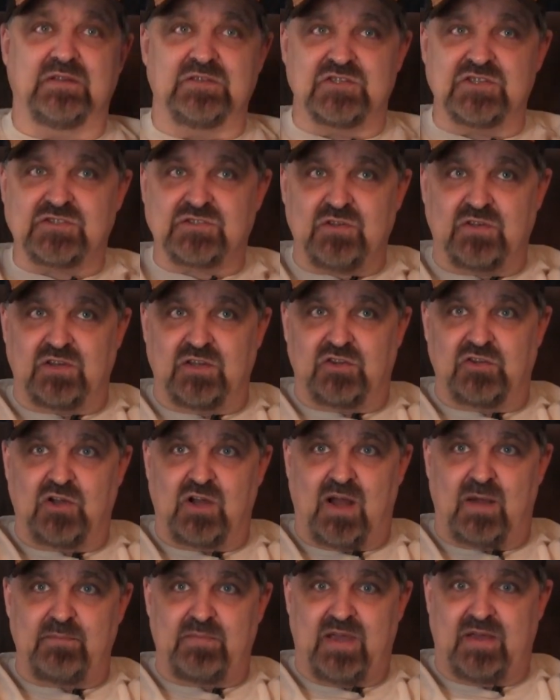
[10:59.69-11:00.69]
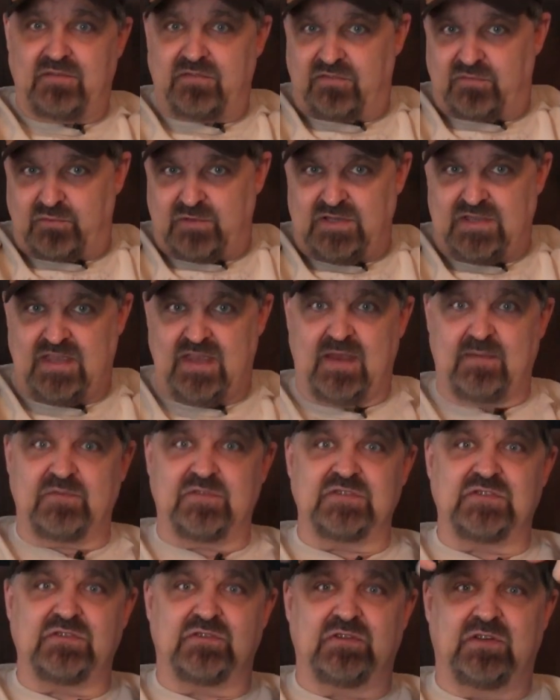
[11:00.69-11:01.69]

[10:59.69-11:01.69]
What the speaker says: just on the top, have 3 cameras